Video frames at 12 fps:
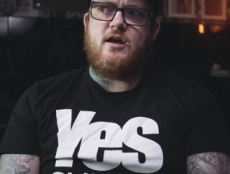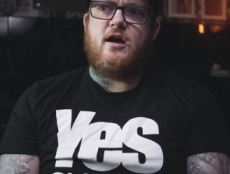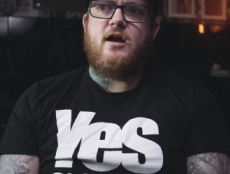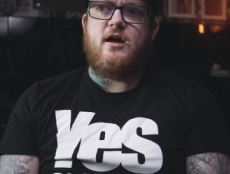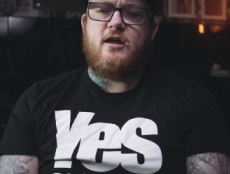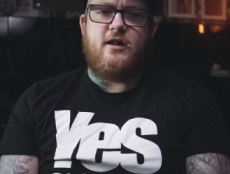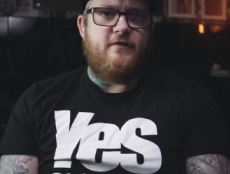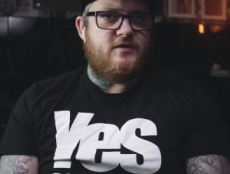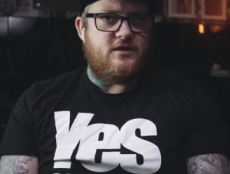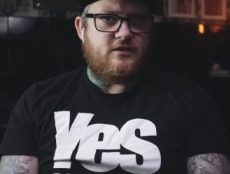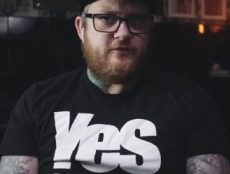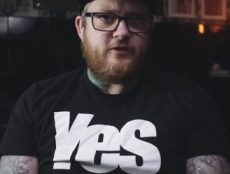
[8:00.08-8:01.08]
lives
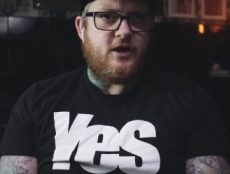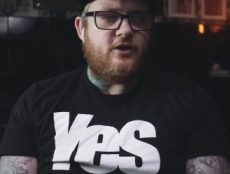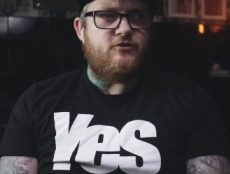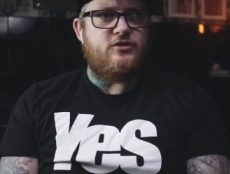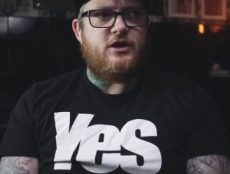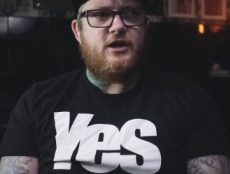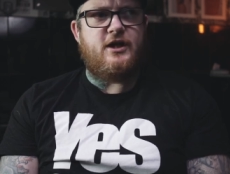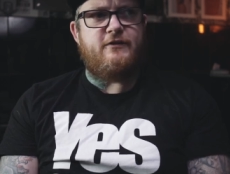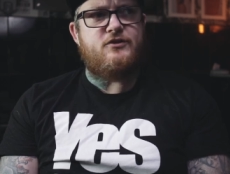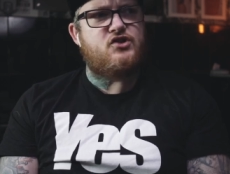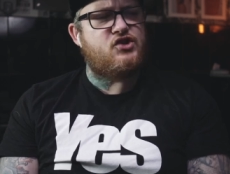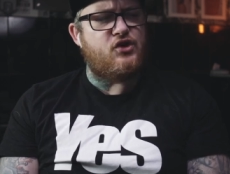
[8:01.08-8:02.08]
in a different country, and
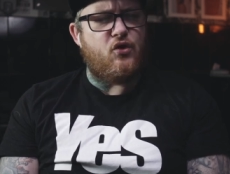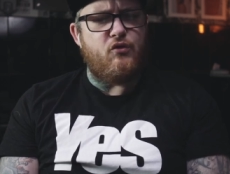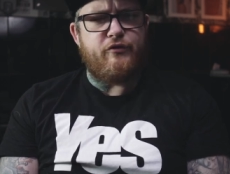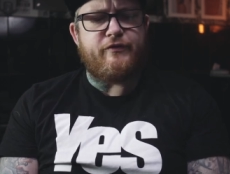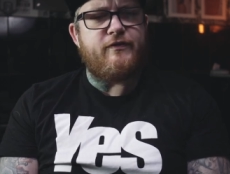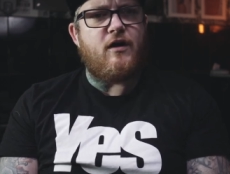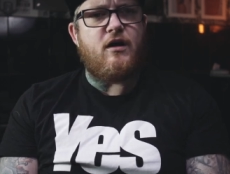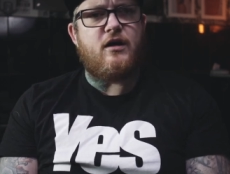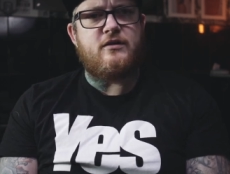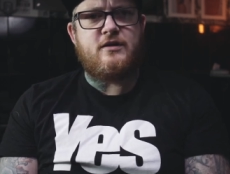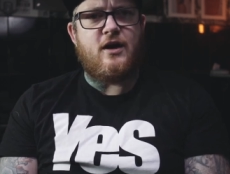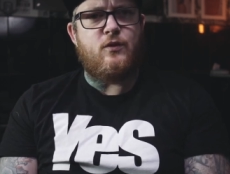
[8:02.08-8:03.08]
they've so
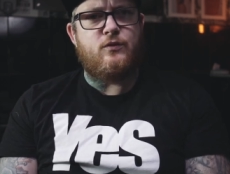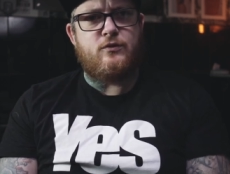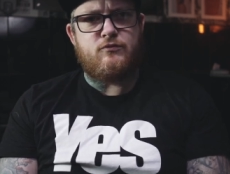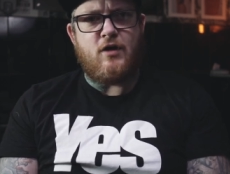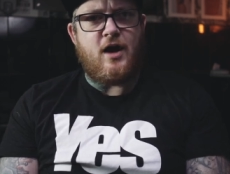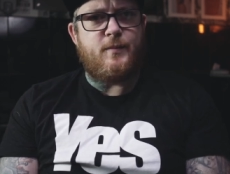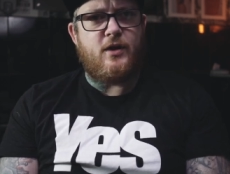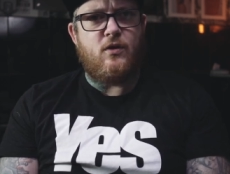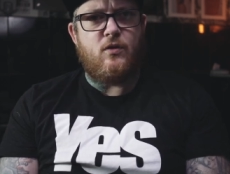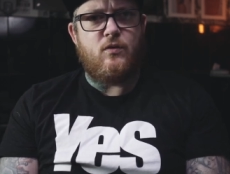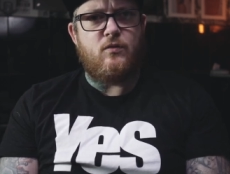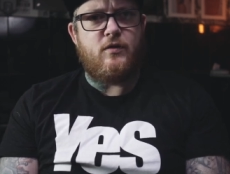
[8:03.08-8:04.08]
far down the rabbit
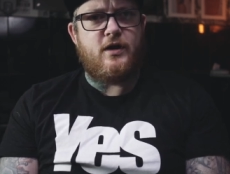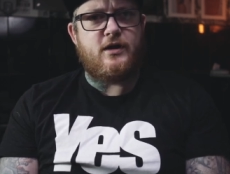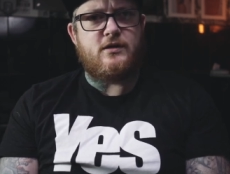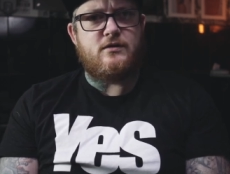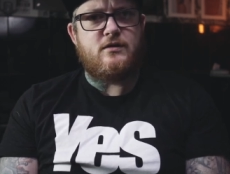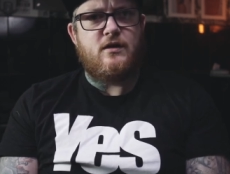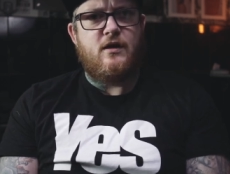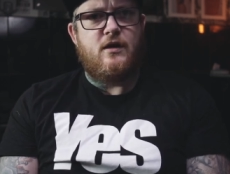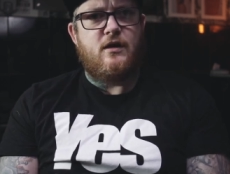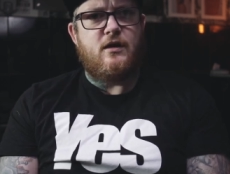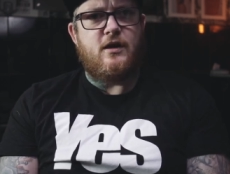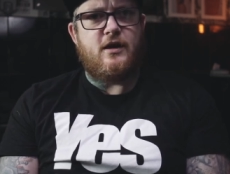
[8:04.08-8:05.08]
hole, right?
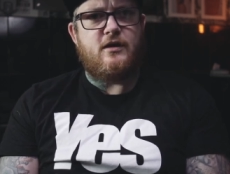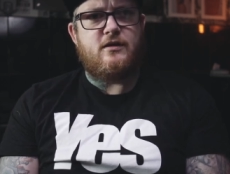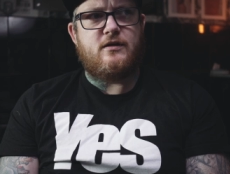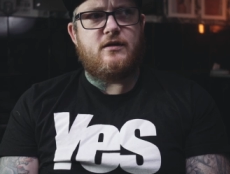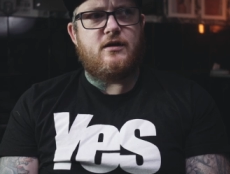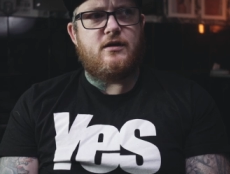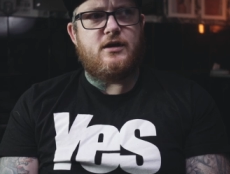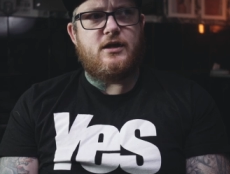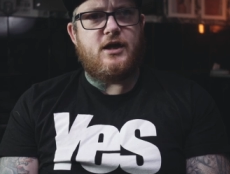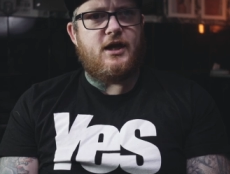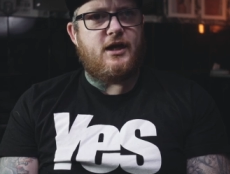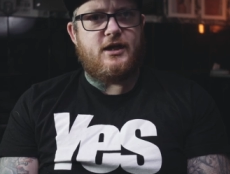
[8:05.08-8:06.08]
Like
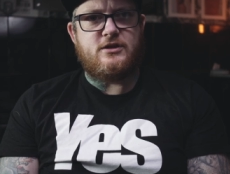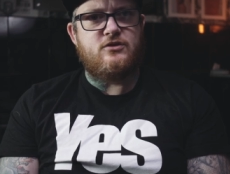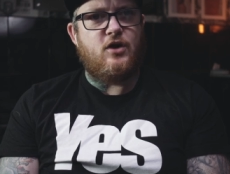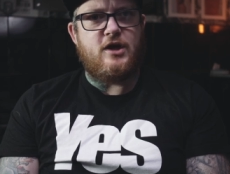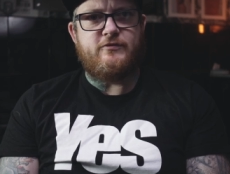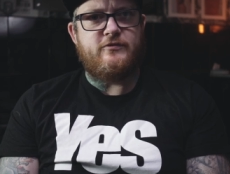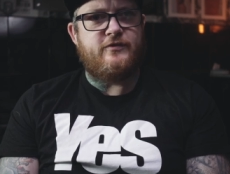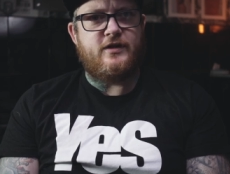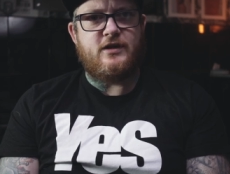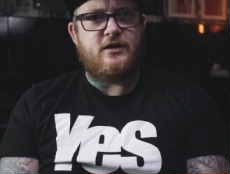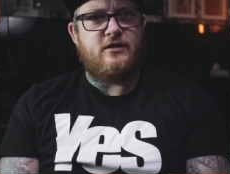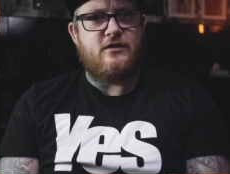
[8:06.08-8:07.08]
it's not even
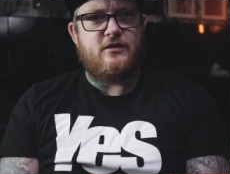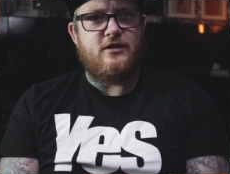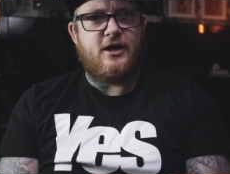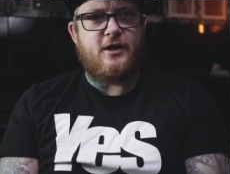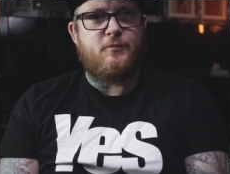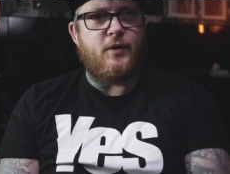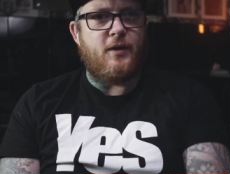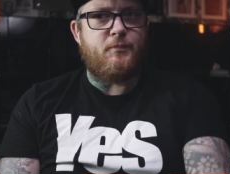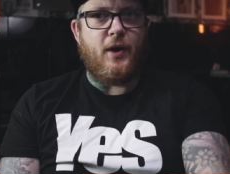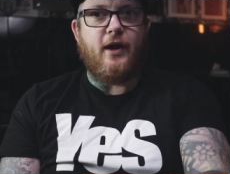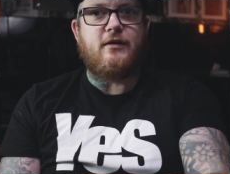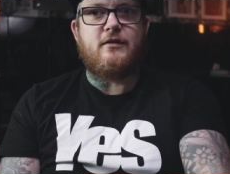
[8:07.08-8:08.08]
funny. Like,
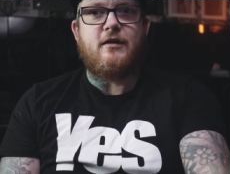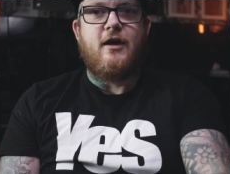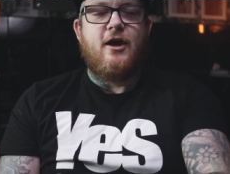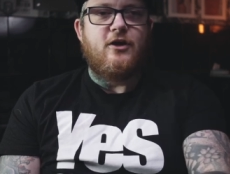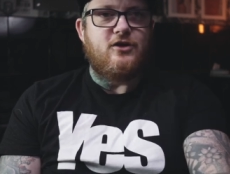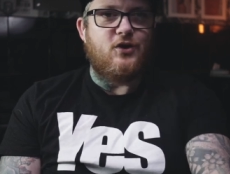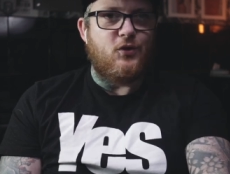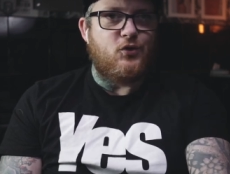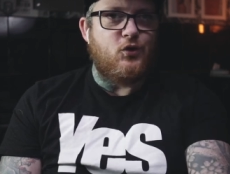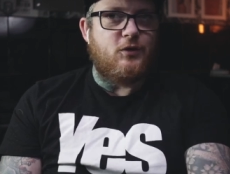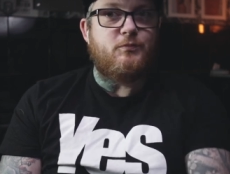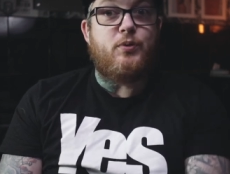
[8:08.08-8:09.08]
but you know,
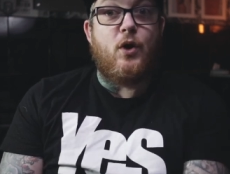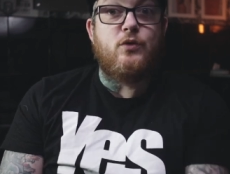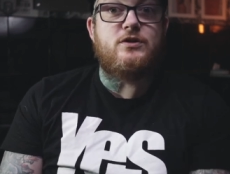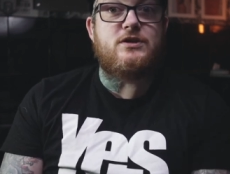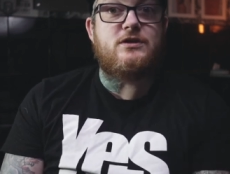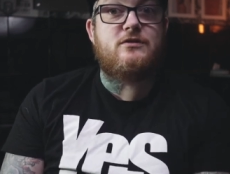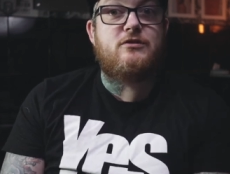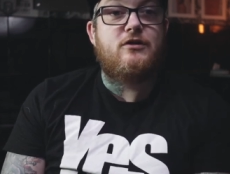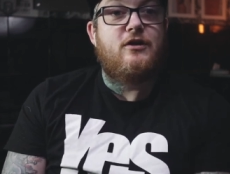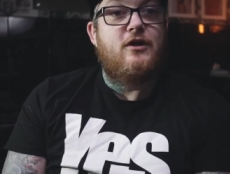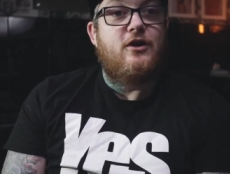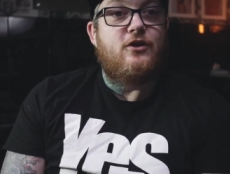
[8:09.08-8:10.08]
you can
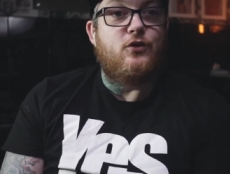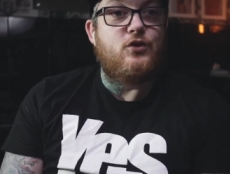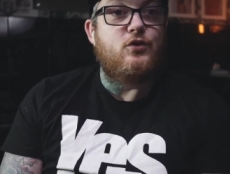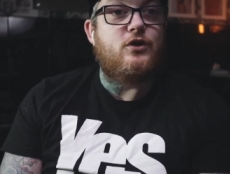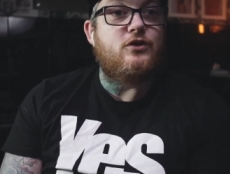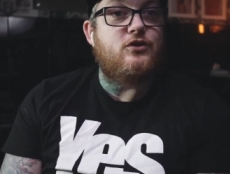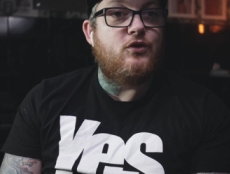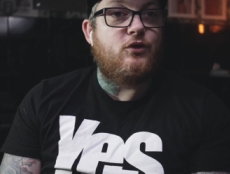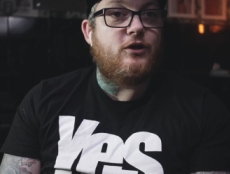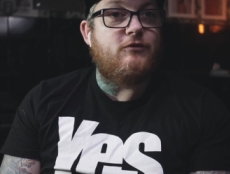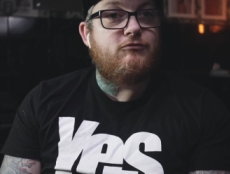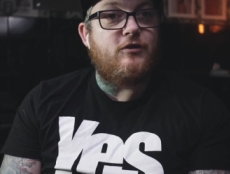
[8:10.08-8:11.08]
post, you know, you
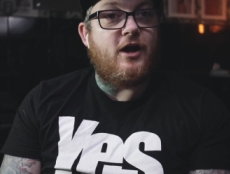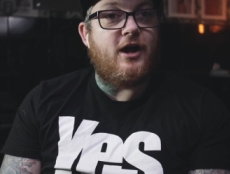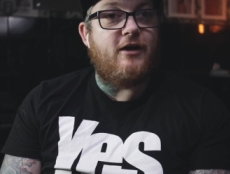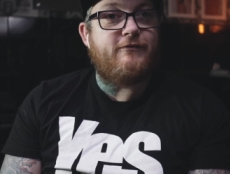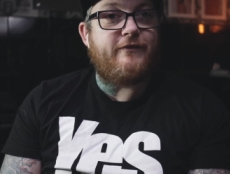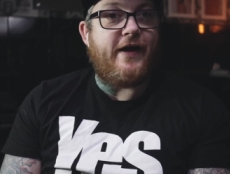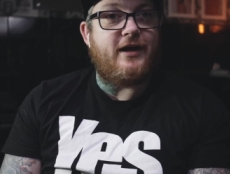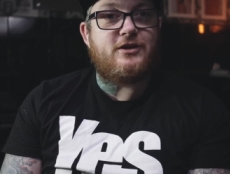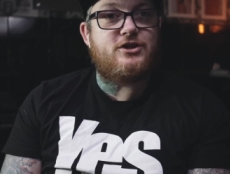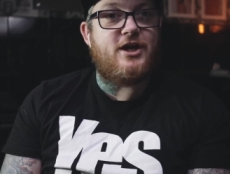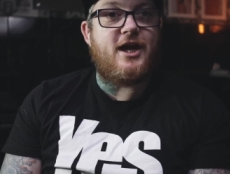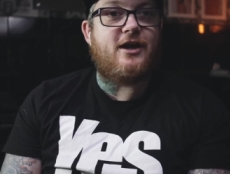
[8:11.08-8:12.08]
can
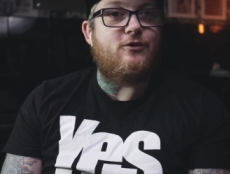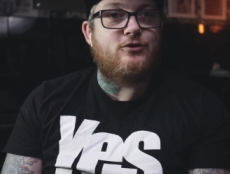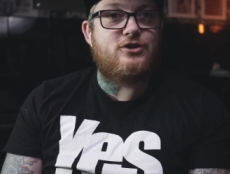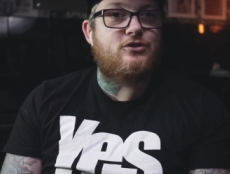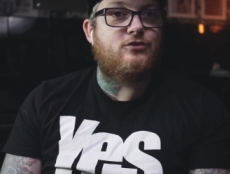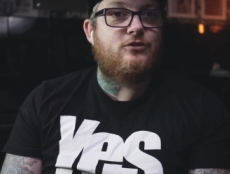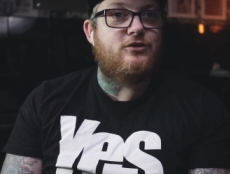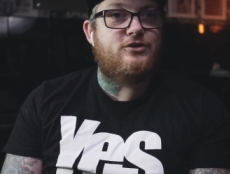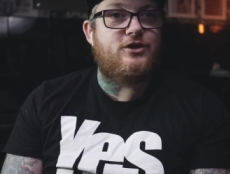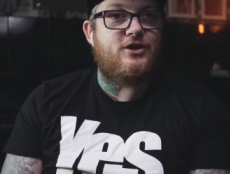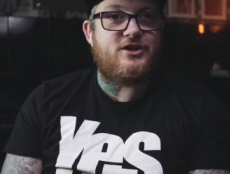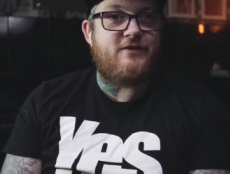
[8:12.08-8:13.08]
fact check or just Google
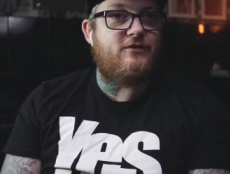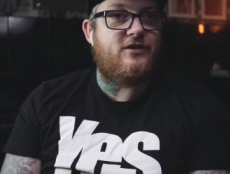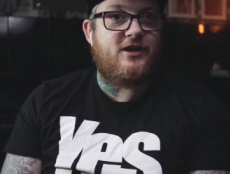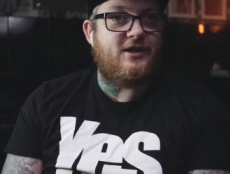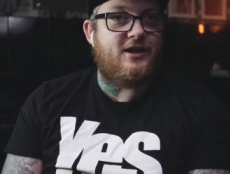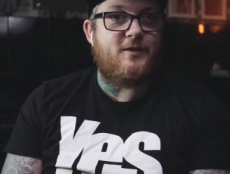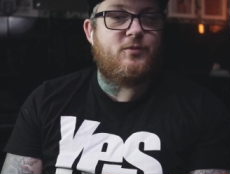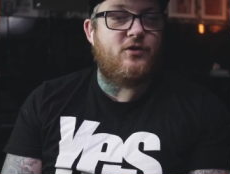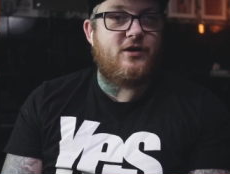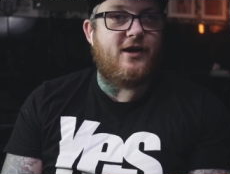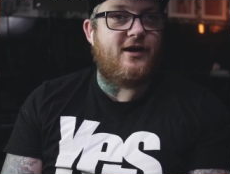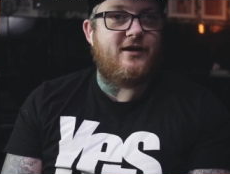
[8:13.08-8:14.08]
search everything that they put
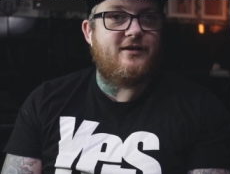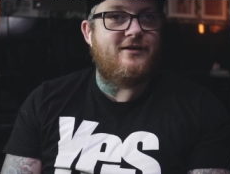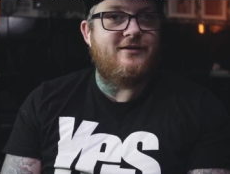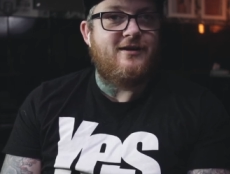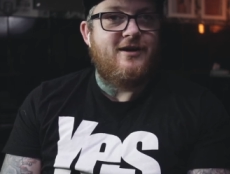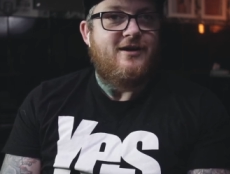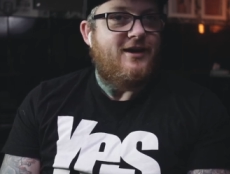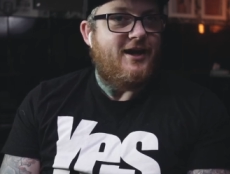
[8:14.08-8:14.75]
online, and